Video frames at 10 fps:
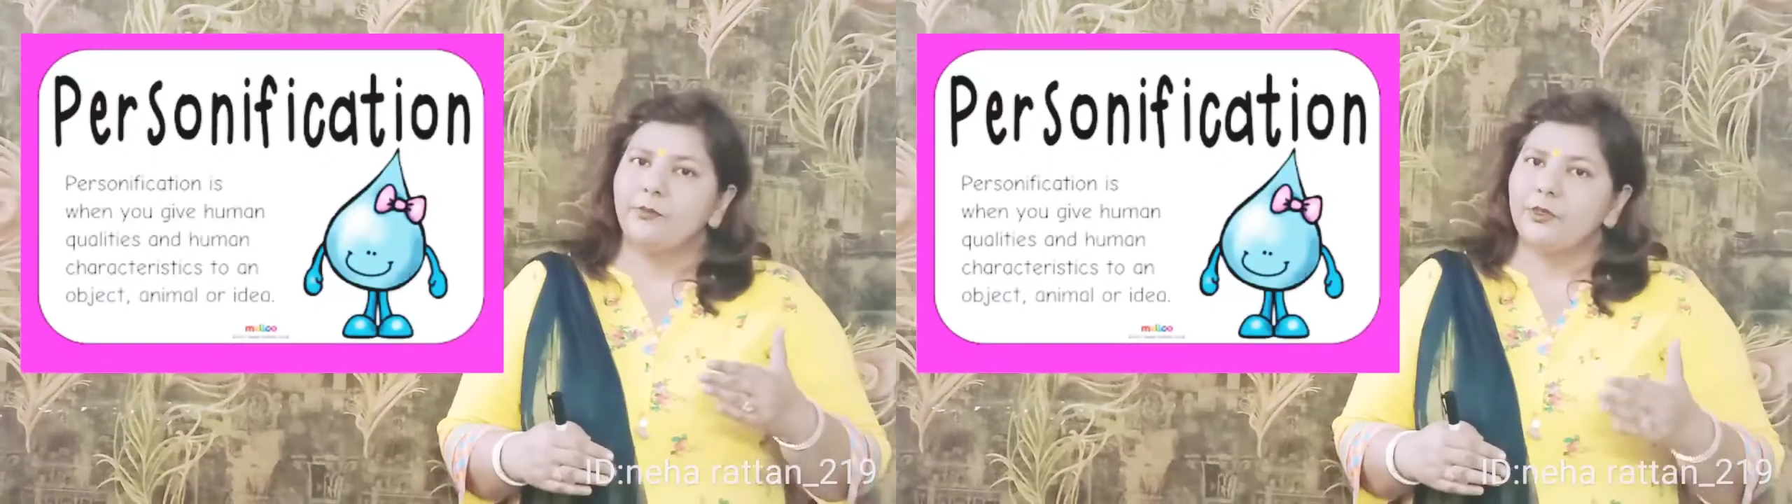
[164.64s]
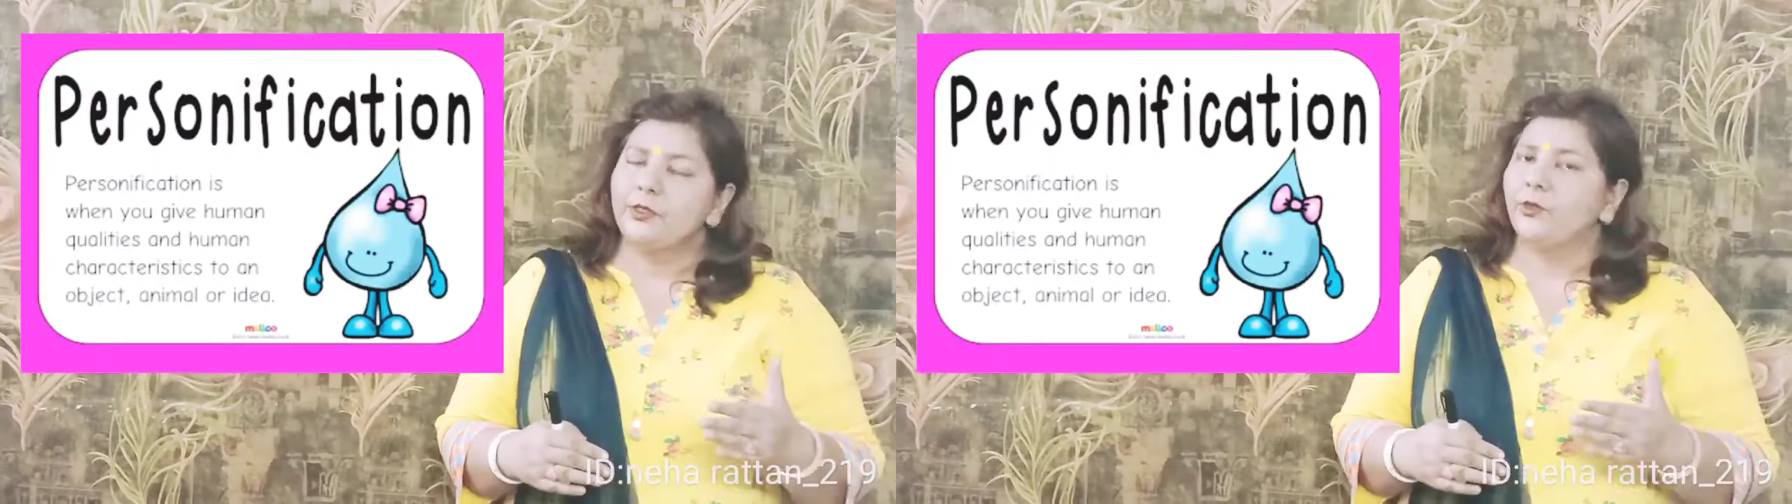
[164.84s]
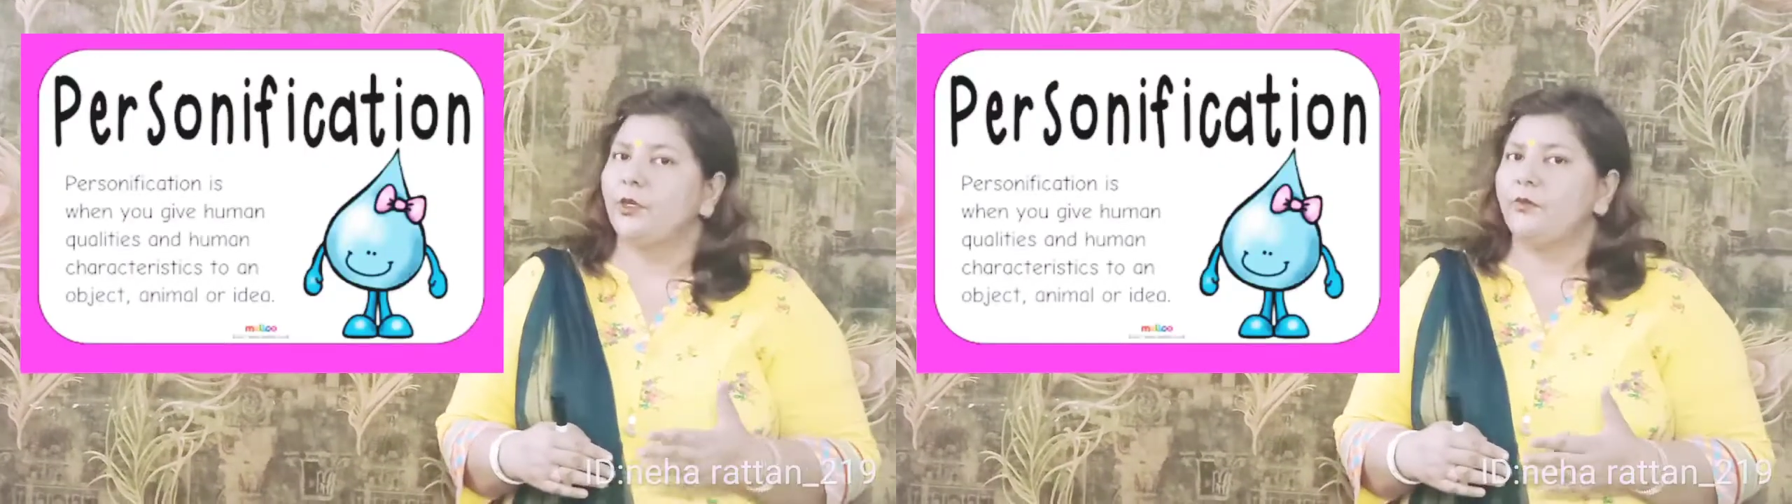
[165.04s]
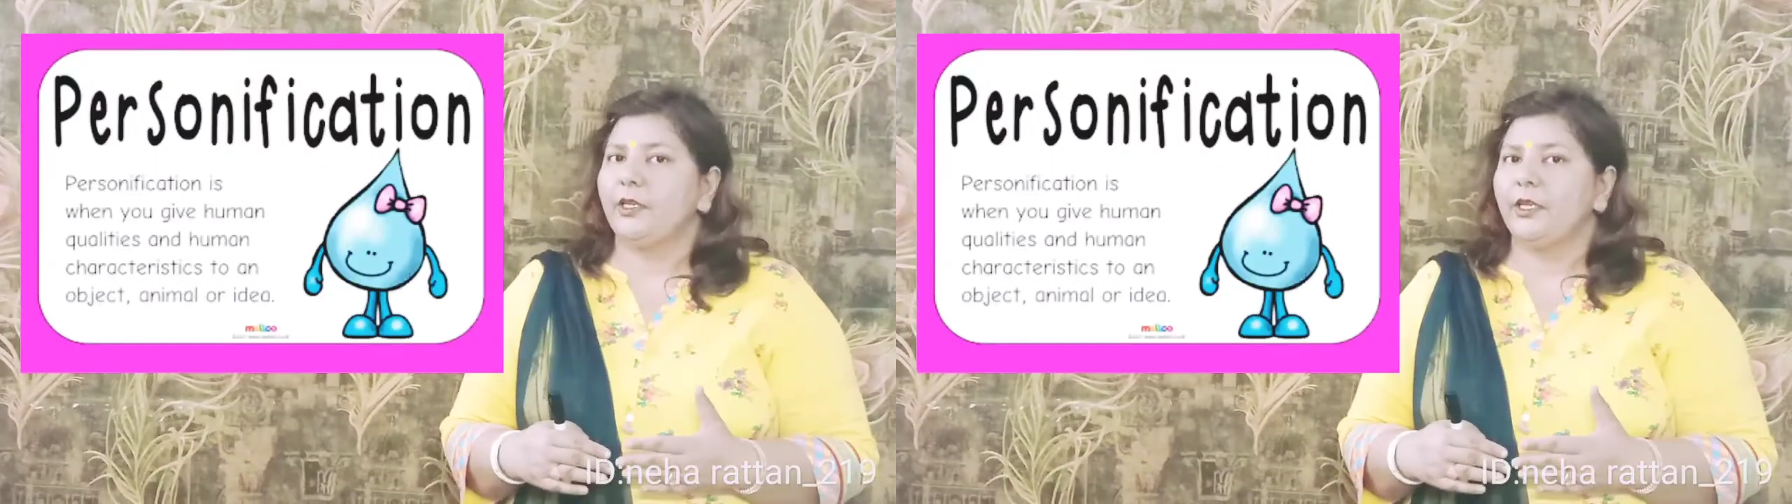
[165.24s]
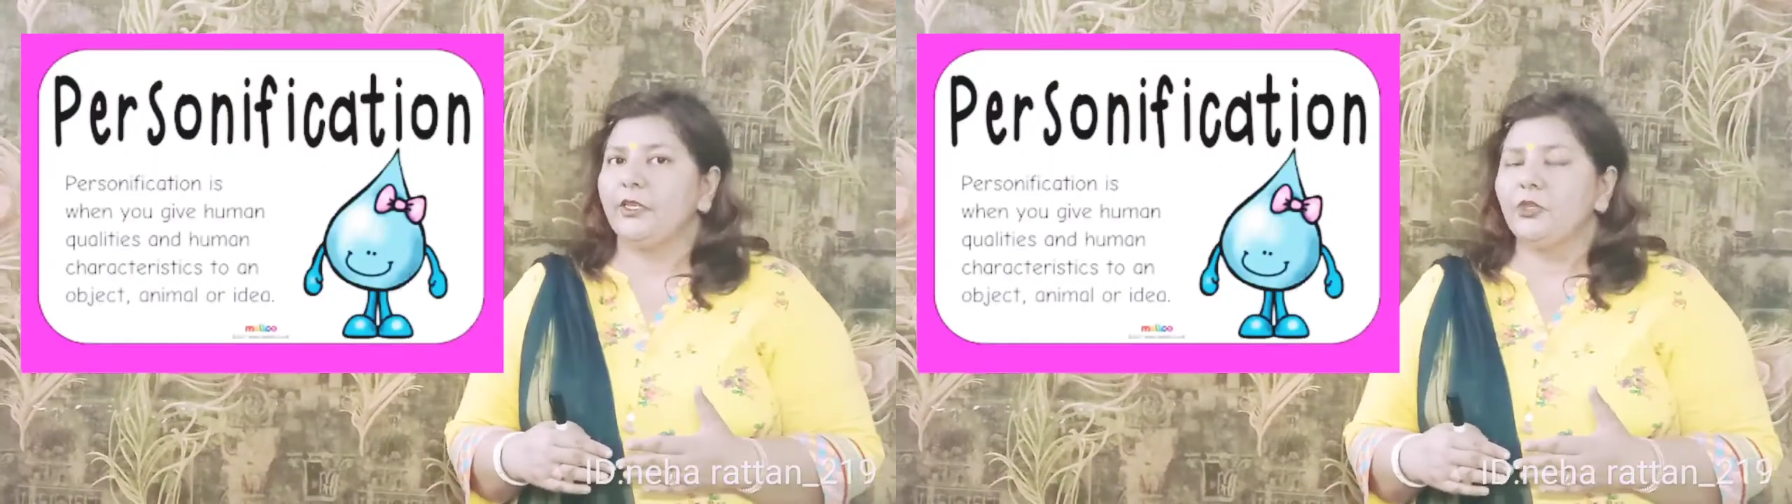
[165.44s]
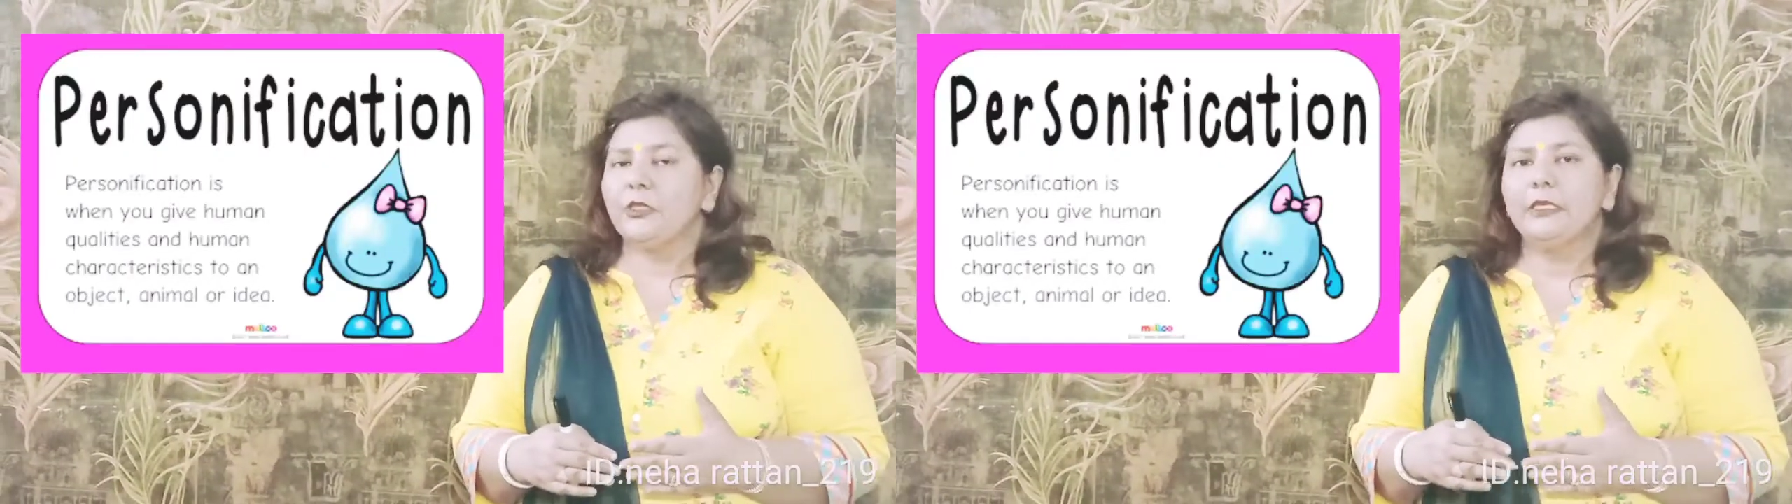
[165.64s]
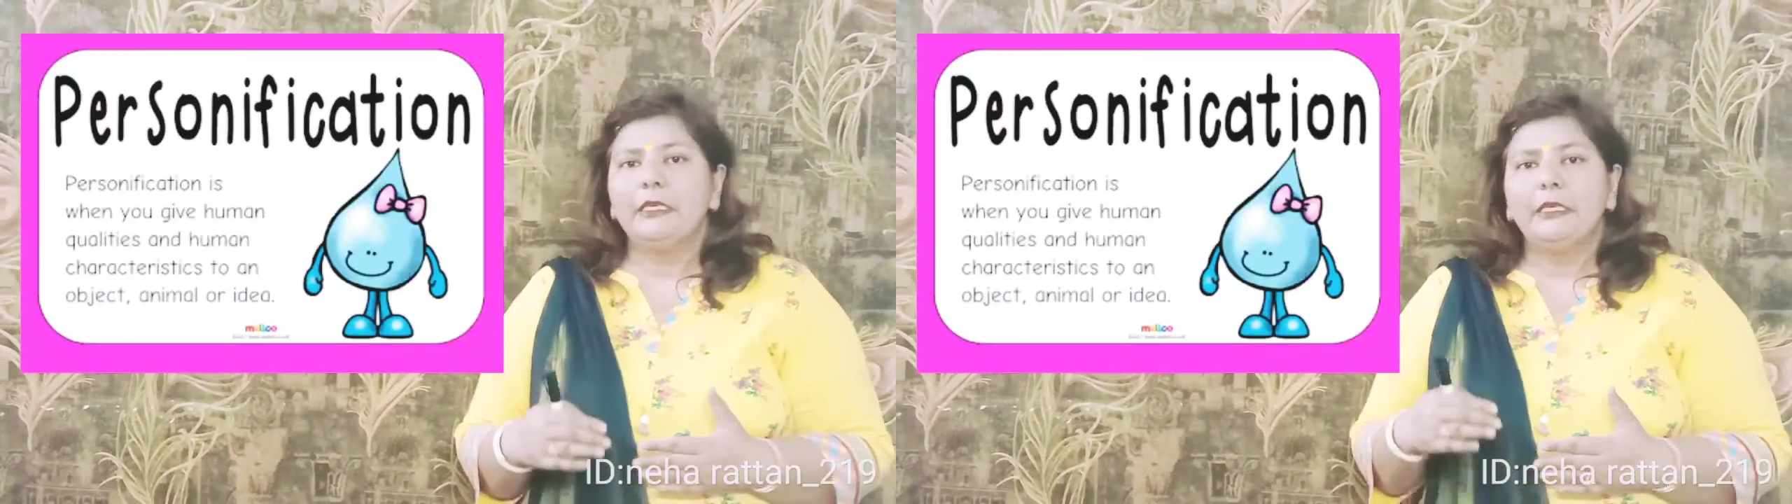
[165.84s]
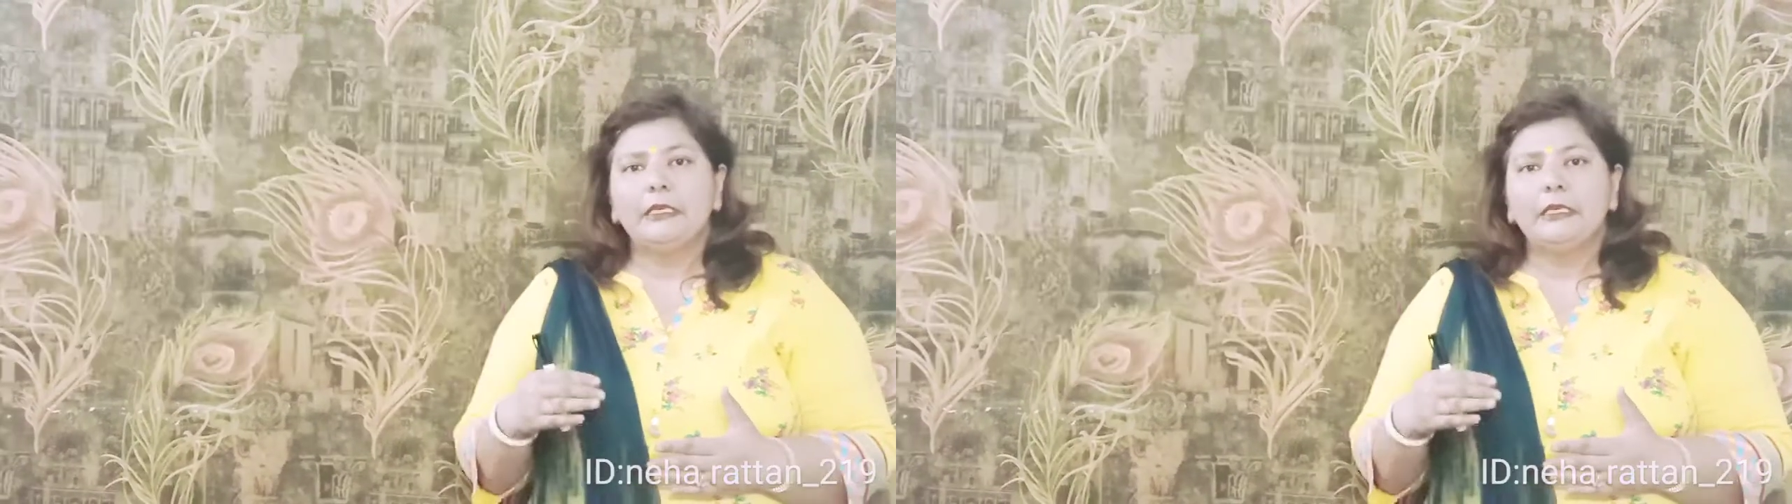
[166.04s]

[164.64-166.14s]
Personification